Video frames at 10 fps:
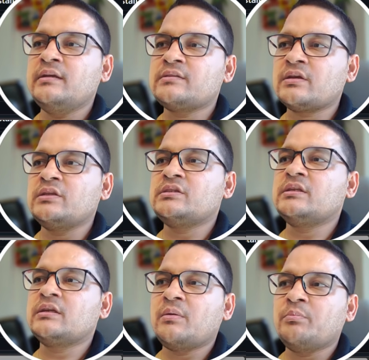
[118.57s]
search
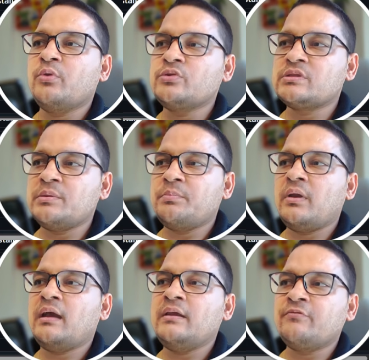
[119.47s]
it, compose,
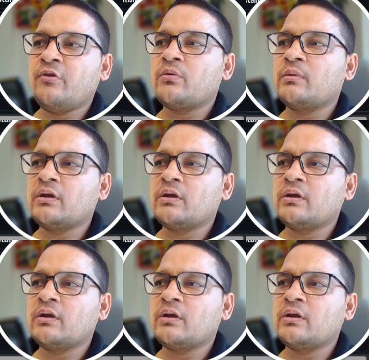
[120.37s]
reply, forward,